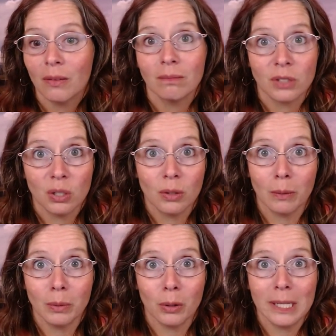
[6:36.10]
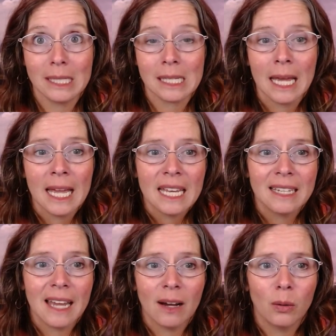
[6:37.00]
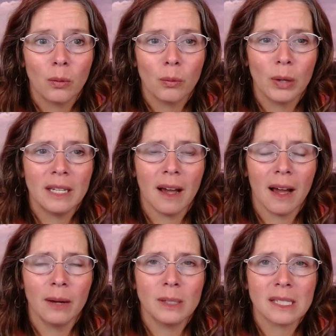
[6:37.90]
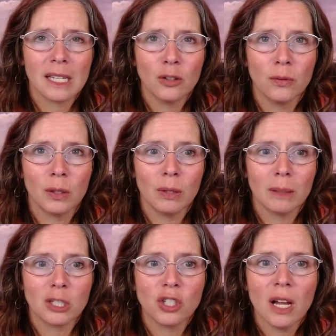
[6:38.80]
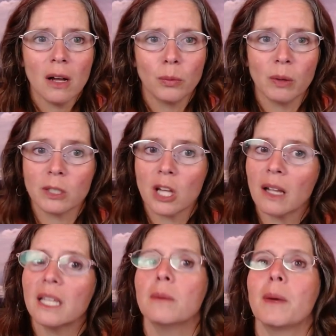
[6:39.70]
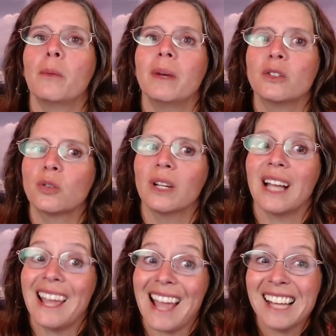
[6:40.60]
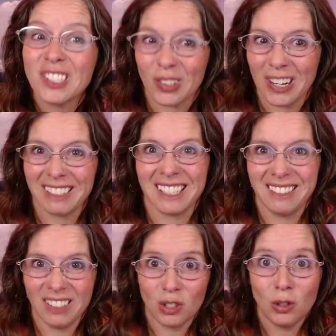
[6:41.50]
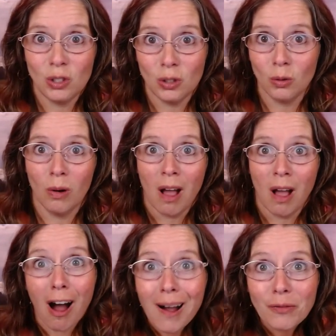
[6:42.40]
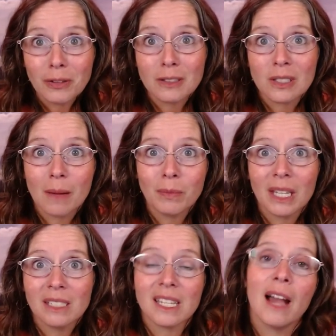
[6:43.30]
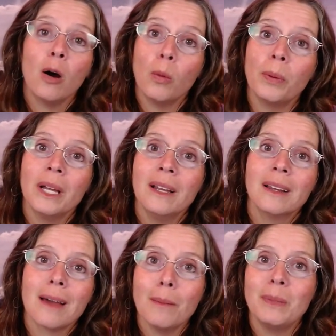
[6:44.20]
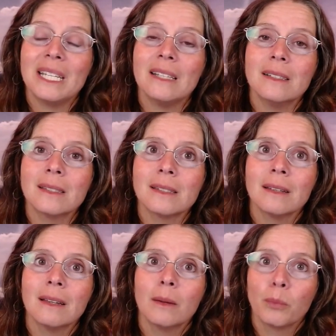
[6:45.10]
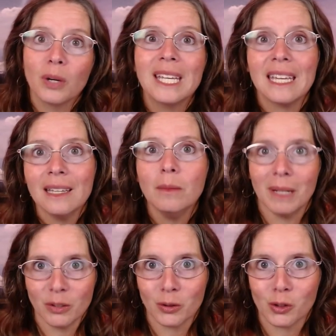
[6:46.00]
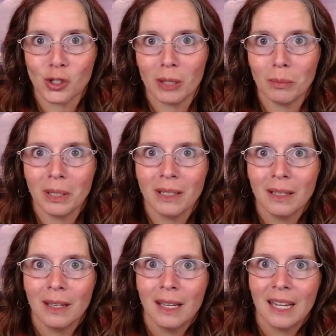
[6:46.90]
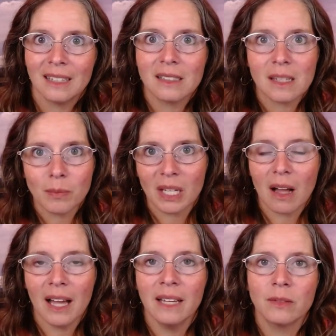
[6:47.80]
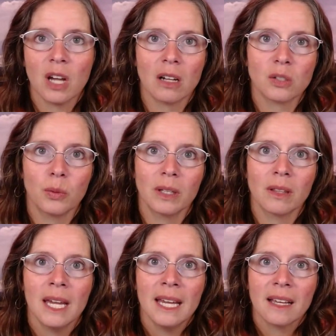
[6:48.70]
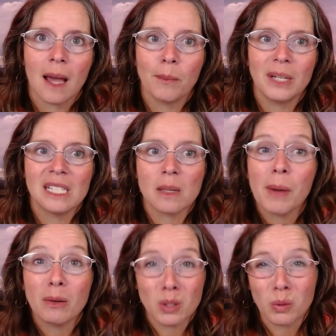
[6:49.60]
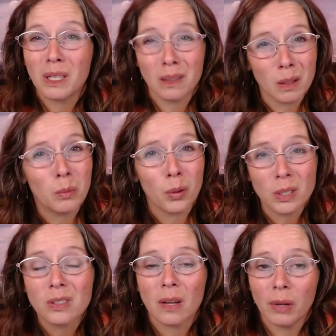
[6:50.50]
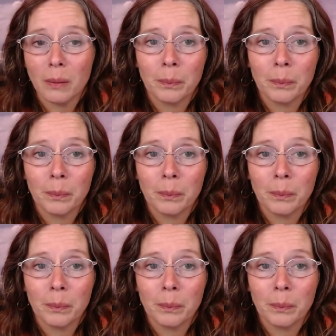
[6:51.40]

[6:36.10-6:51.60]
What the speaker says: to their employees. Now, when I was interviewing Michelle and we were talking about mentoring, I asked her, I said, do you offer something to help companies bring in mentorship? And it's something I have talked with companies about doing and the importance of it.